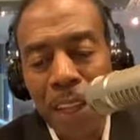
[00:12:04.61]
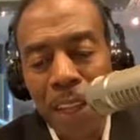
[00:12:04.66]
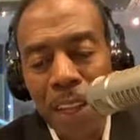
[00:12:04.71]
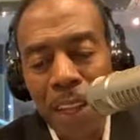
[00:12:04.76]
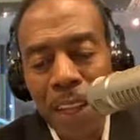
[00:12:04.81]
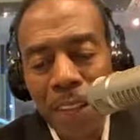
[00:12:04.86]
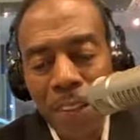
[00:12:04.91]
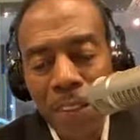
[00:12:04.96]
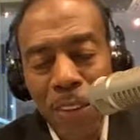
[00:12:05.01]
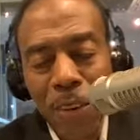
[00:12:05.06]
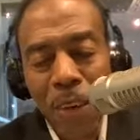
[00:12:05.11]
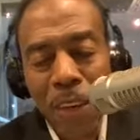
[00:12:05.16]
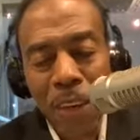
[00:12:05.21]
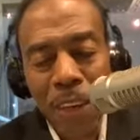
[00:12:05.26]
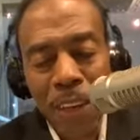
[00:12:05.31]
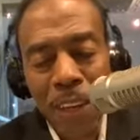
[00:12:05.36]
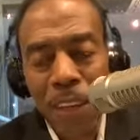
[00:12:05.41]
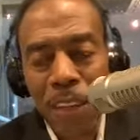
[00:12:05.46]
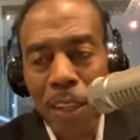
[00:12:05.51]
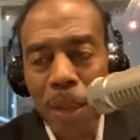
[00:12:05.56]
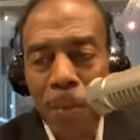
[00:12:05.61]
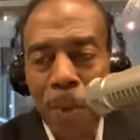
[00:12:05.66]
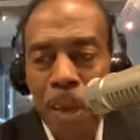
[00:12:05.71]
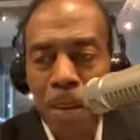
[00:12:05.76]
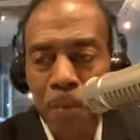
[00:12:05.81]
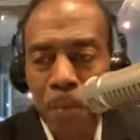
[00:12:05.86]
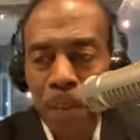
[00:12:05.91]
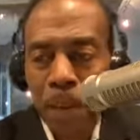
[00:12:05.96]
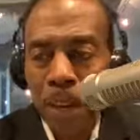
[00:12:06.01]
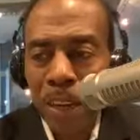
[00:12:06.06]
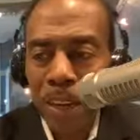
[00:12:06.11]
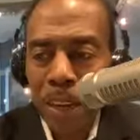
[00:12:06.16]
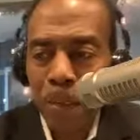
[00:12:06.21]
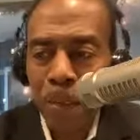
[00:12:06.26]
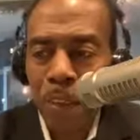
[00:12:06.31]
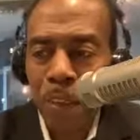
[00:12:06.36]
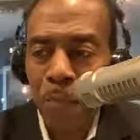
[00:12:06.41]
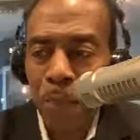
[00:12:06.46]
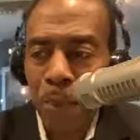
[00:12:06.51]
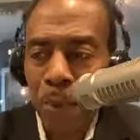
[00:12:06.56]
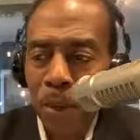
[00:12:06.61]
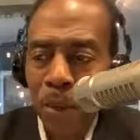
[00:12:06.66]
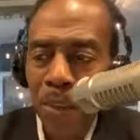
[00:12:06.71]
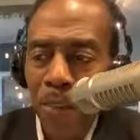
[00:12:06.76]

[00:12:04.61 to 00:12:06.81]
Let's start looking at some of that money that we've put